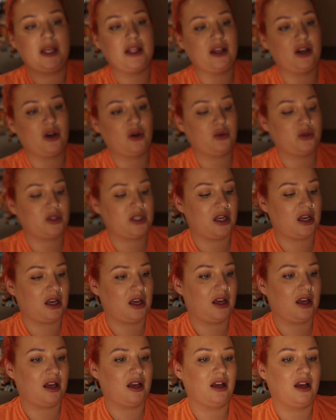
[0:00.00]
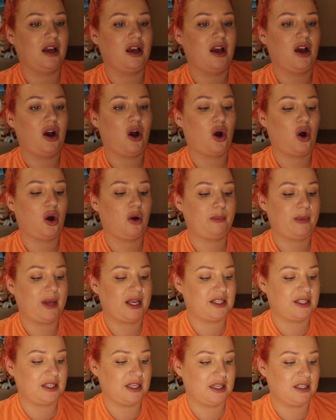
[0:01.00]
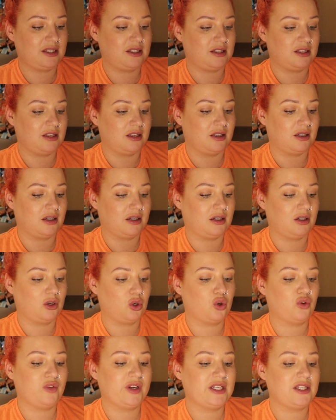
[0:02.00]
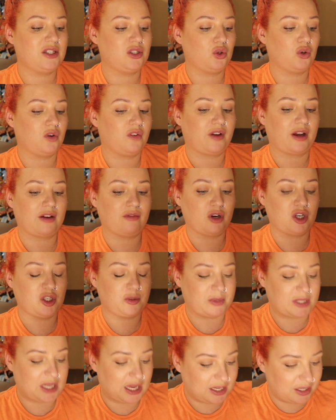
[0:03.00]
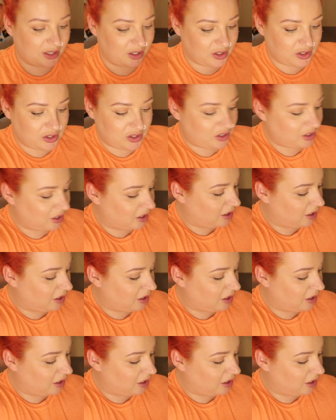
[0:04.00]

of the old Aunt Bess's. Glorious duck fat roast potatoes.